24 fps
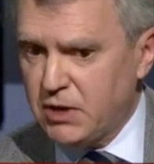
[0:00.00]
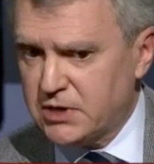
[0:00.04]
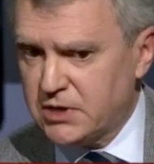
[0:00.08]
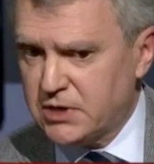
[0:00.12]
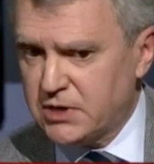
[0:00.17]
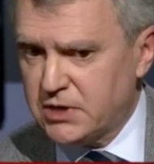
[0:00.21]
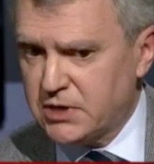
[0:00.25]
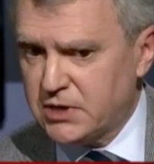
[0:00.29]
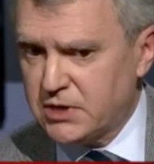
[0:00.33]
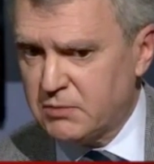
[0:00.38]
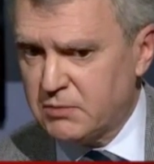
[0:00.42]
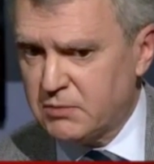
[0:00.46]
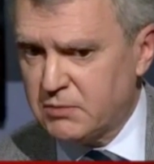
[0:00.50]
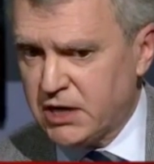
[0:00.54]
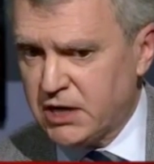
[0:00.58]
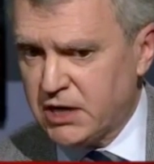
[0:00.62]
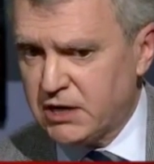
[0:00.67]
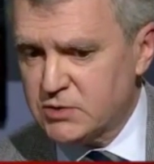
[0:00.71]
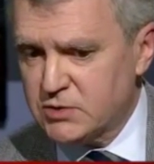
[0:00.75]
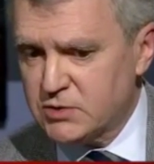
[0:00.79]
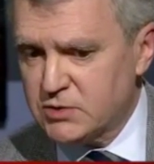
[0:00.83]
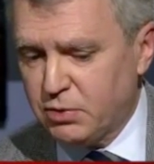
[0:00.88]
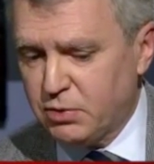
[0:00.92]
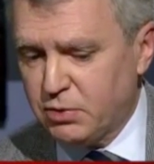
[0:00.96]
About the time
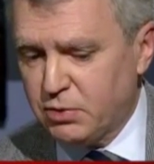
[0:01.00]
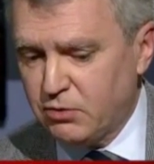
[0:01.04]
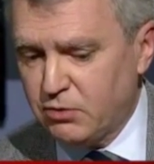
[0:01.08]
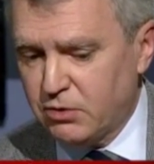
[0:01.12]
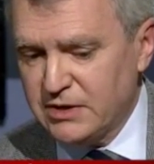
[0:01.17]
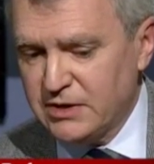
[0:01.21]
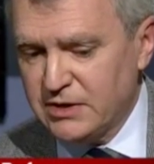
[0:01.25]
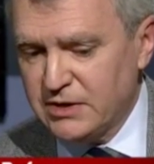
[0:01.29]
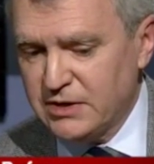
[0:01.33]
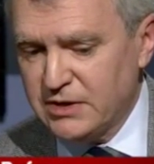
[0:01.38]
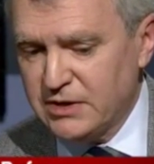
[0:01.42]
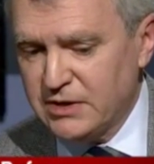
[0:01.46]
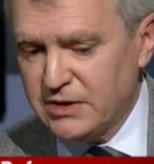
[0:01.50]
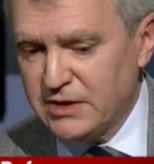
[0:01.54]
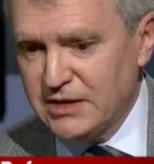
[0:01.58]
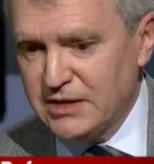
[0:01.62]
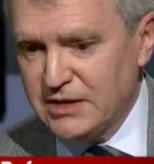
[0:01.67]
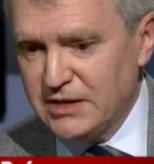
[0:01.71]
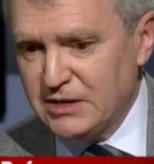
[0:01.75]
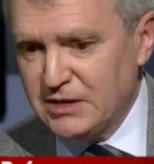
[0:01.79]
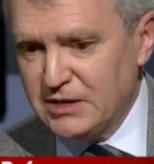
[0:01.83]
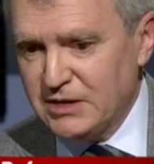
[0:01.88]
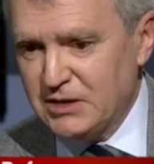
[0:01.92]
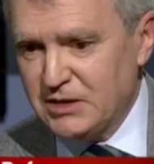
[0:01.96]
I was born,
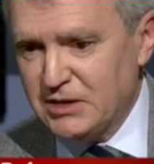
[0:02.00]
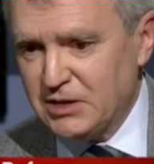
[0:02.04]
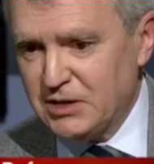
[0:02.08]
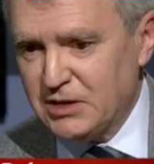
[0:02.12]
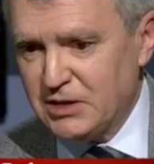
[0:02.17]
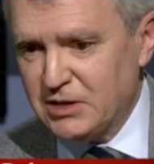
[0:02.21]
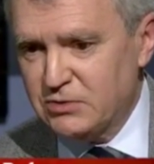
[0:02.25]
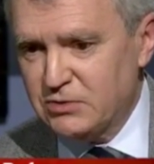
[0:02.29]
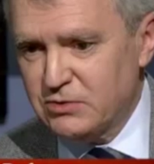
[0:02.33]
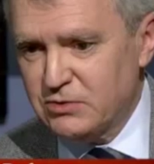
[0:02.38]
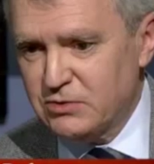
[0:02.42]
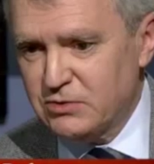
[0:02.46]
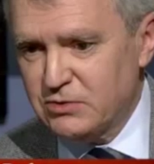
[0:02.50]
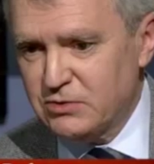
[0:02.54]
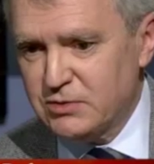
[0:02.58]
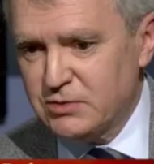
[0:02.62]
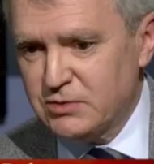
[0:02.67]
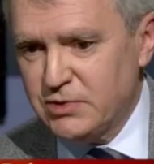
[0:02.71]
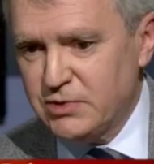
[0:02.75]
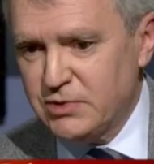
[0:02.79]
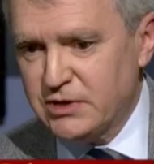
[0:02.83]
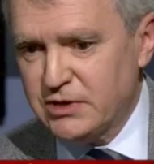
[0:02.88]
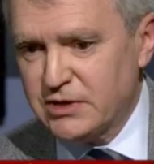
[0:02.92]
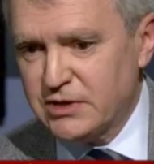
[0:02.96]
there
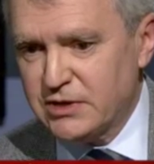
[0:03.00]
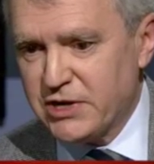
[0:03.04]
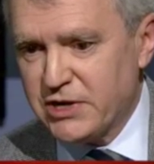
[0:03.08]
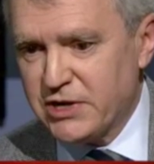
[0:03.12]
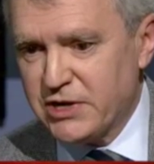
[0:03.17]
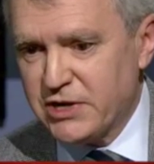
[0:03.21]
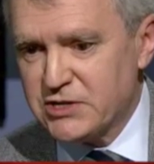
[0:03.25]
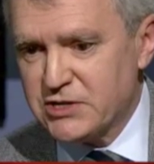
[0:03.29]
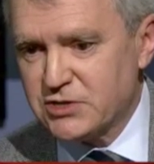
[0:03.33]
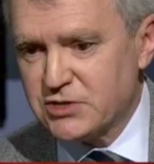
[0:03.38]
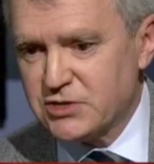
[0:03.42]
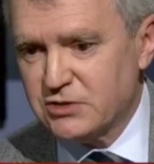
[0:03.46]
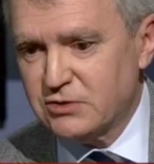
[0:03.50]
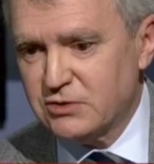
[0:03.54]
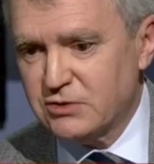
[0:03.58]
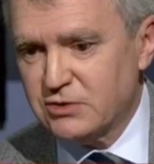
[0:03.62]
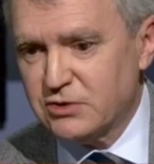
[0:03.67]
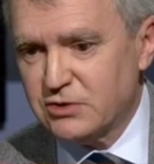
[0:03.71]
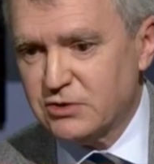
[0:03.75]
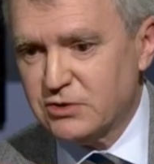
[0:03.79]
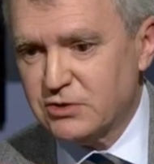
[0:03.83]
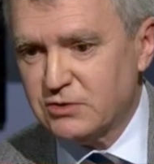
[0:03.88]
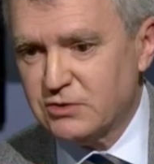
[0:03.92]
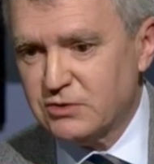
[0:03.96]
used to be an
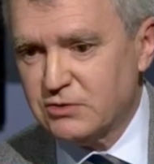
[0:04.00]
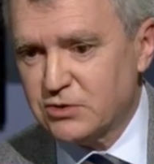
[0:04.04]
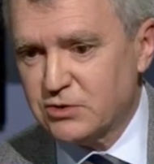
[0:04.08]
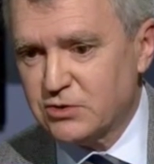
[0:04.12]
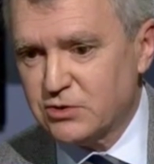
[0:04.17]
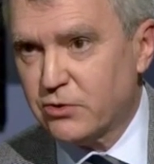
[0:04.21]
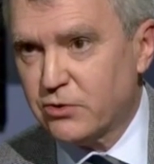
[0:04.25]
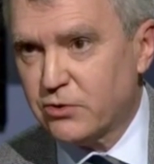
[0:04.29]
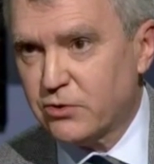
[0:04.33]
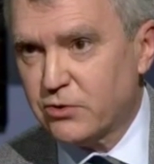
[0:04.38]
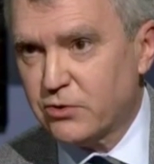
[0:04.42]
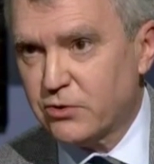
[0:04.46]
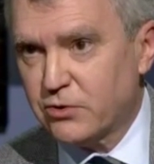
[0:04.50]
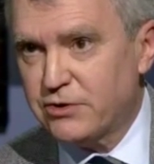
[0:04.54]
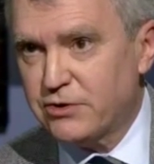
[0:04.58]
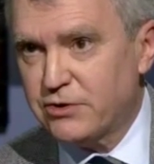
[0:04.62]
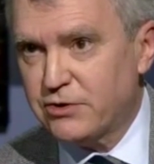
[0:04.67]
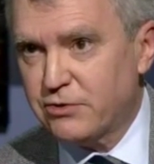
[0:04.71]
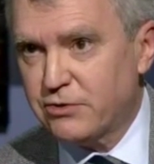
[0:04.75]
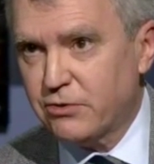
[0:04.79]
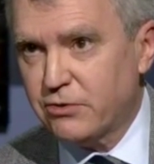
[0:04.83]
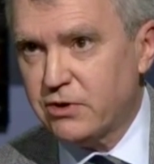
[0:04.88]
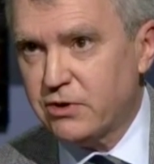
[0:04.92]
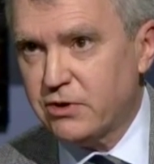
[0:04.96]
expression, the
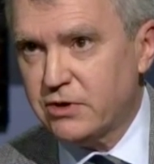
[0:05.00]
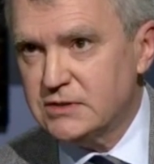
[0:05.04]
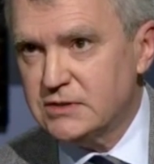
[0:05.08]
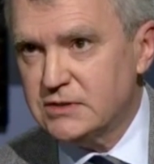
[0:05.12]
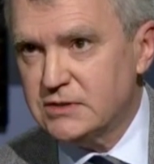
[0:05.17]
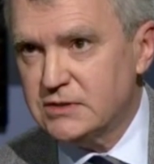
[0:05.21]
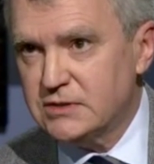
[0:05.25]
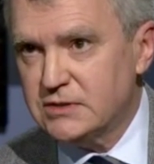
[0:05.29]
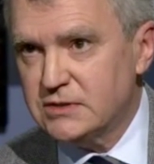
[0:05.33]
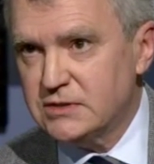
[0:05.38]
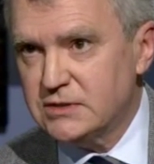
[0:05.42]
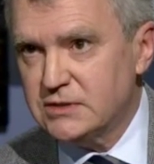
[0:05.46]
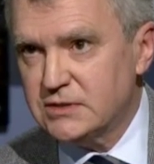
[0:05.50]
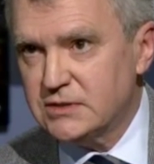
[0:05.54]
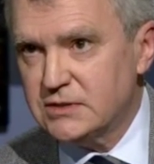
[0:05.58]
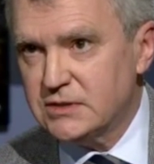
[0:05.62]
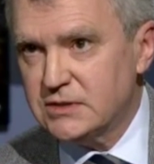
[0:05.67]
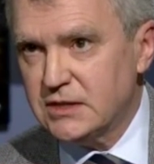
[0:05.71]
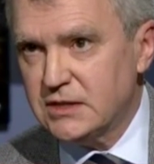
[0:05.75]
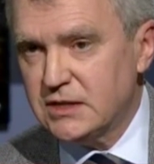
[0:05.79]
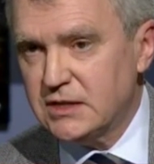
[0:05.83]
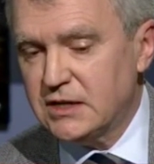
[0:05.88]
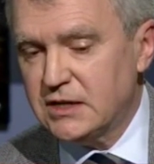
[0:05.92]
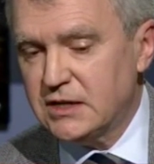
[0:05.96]
Tory Toronto. Yes.
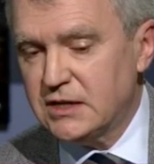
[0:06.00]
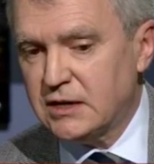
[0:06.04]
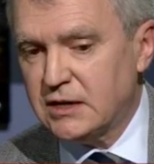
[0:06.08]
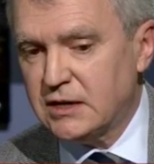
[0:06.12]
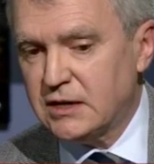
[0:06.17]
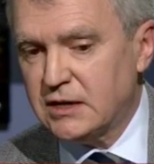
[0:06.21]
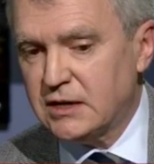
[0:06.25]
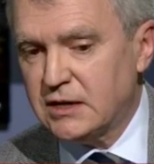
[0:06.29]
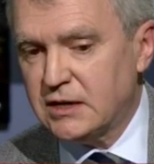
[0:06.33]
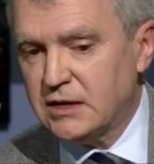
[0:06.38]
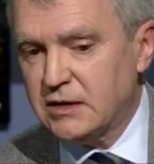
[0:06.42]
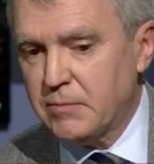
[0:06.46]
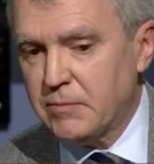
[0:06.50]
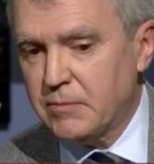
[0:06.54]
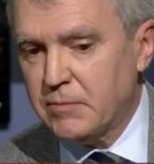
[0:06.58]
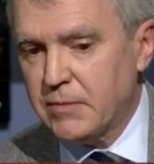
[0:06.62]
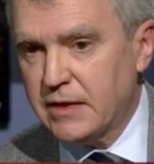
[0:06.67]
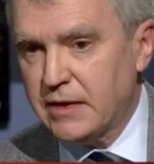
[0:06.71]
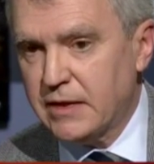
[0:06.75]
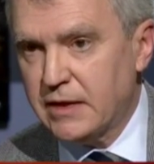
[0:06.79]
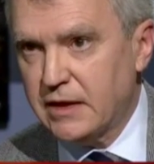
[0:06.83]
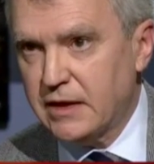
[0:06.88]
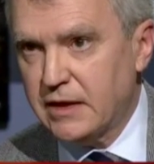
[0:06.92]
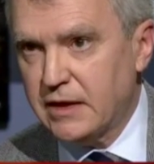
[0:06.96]
Things
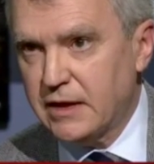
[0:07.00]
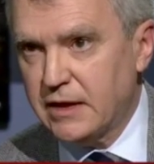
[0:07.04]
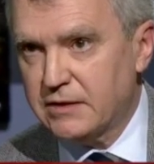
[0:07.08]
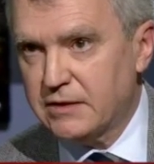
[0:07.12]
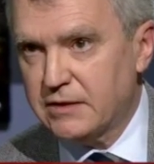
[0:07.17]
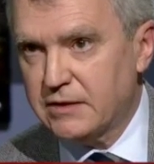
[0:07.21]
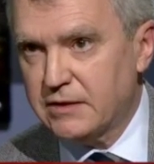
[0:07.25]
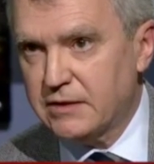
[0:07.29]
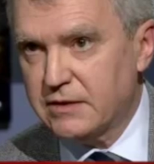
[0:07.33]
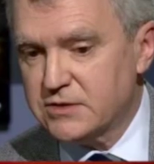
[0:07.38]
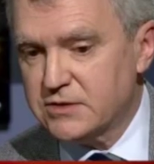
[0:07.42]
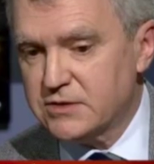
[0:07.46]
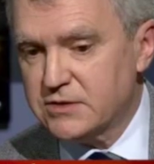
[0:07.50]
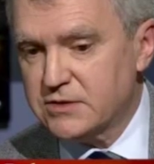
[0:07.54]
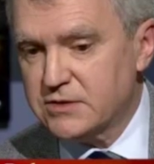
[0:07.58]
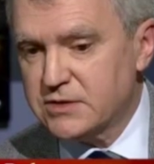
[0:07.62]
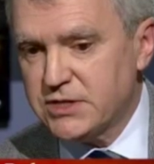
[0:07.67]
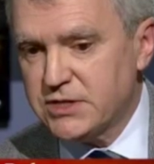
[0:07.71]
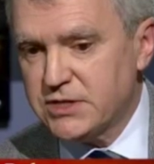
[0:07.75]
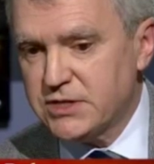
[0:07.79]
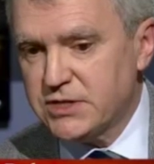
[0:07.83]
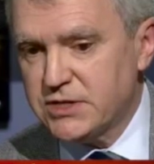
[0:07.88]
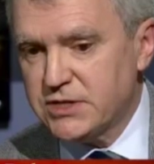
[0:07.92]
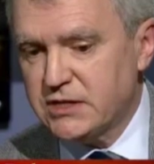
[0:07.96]
have changed.
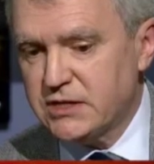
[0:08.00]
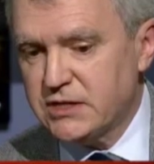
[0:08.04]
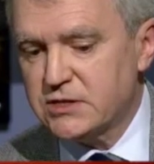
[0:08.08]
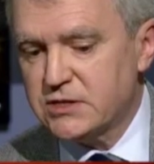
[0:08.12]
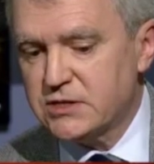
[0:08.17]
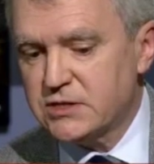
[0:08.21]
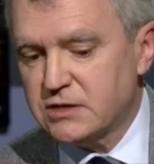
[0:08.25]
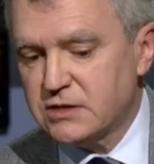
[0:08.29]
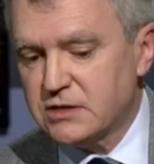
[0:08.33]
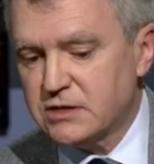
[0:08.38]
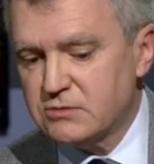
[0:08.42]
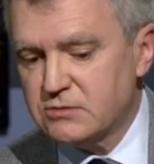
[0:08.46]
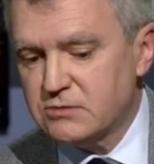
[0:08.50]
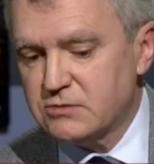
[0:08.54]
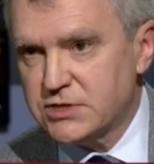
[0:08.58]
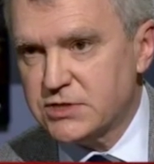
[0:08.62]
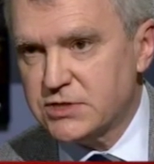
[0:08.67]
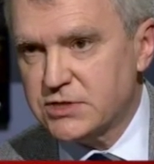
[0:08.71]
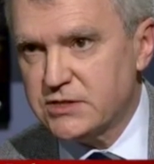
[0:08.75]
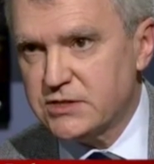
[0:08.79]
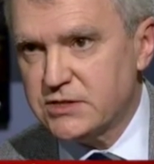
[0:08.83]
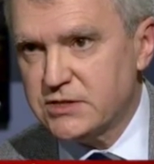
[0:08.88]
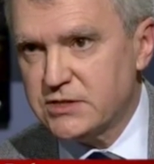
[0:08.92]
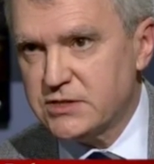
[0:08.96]
Things have changed. Things
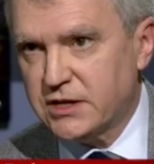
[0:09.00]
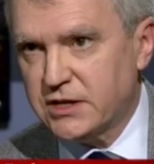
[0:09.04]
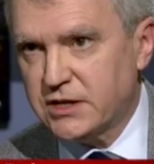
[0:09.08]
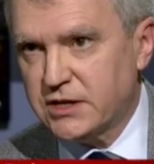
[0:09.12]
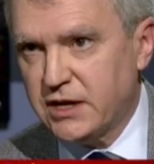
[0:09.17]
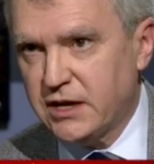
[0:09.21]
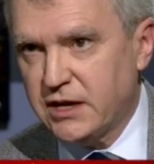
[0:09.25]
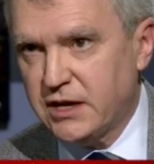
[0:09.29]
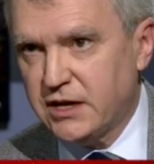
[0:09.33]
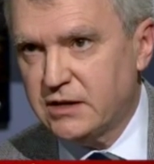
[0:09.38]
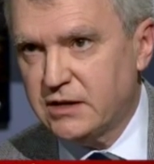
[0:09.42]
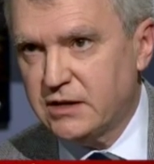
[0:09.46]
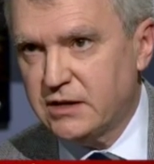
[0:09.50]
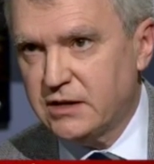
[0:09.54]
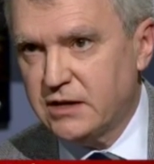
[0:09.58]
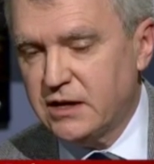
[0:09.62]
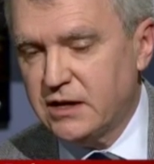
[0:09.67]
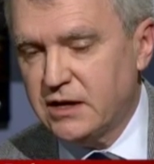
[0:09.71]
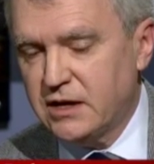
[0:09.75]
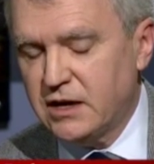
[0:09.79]
will change again.